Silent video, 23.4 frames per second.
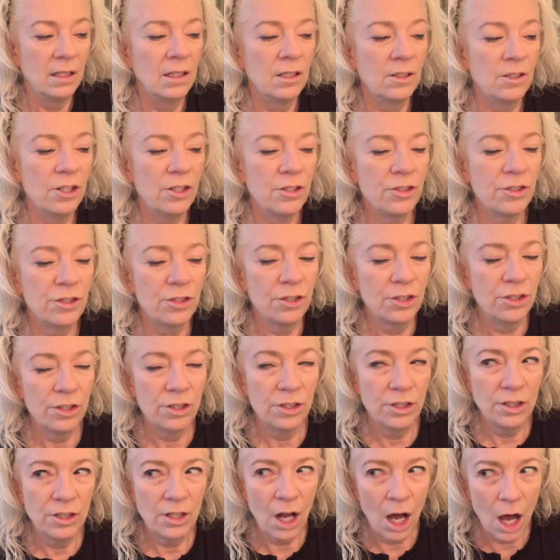to
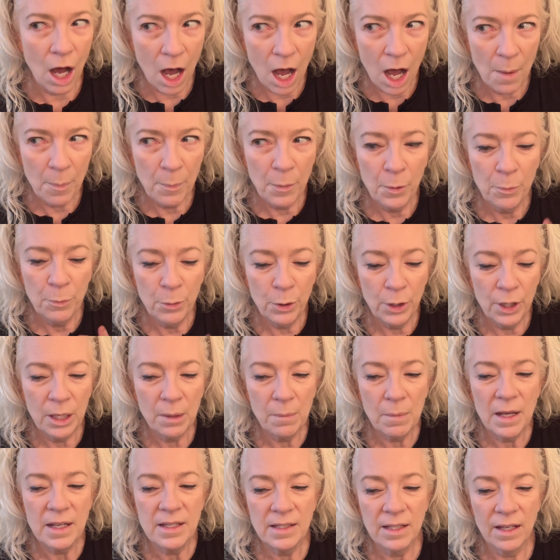stop putting
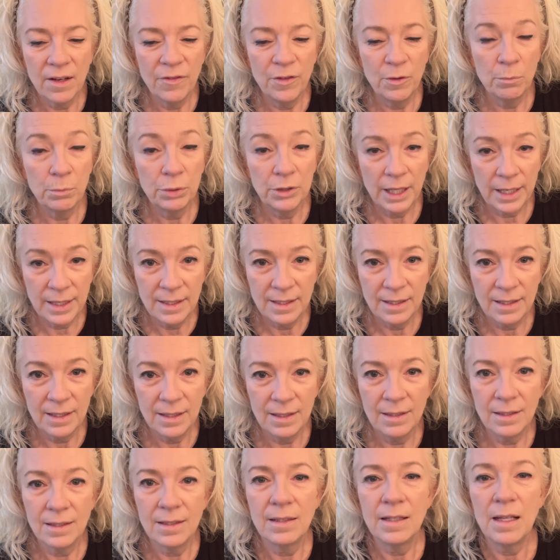myself in
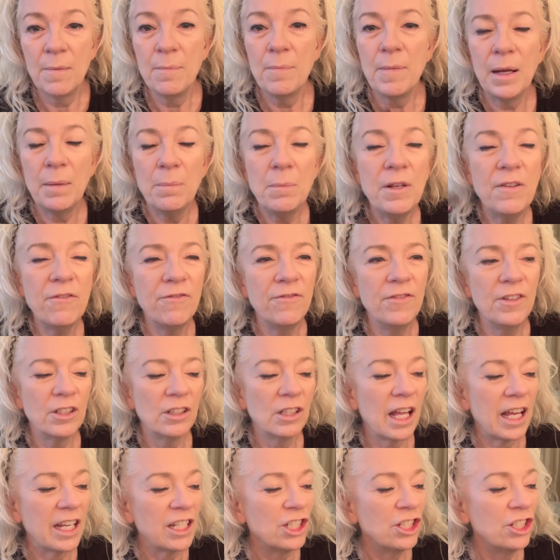places that made me feel
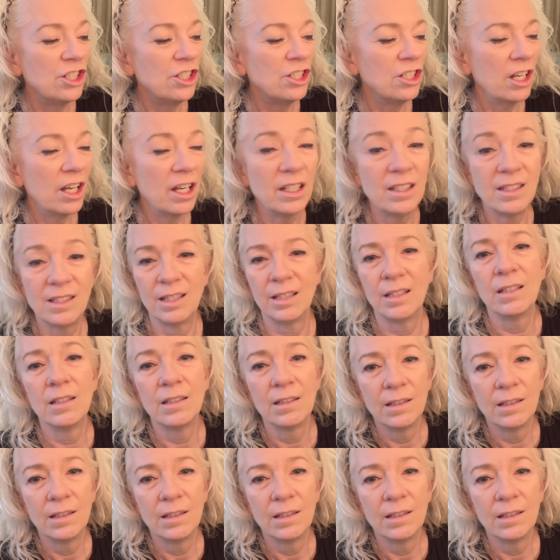like shit.